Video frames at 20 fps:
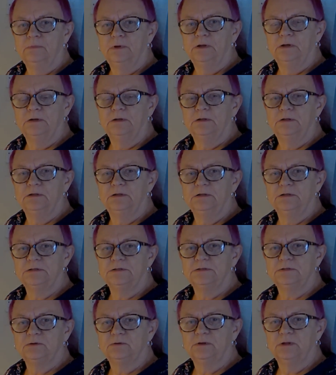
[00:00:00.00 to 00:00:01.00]
And this
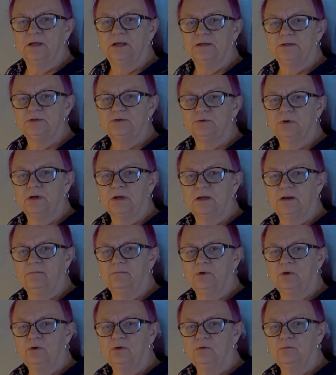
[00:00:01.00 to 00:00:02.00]
is on the actual
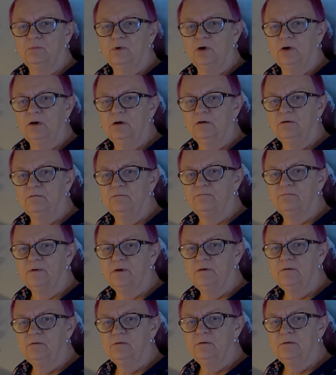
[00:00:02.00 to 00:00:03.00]
camera, not my
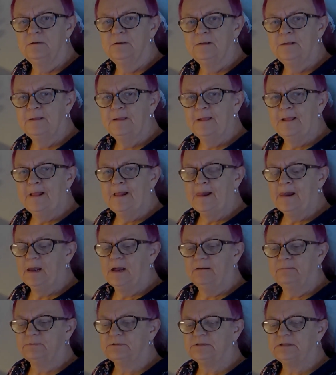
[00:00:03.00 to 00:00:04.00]
iPhone.
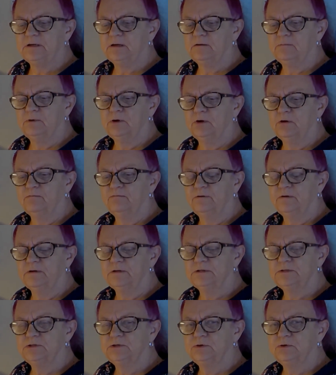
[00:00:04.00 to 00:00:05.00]
I haven't set up my iPhone.
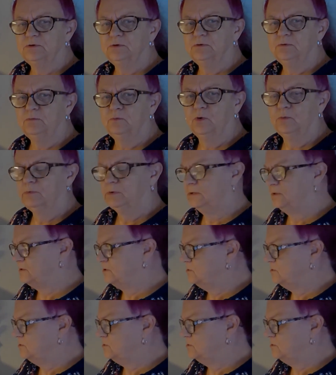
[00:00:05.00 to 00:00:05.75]
It's too wobbly,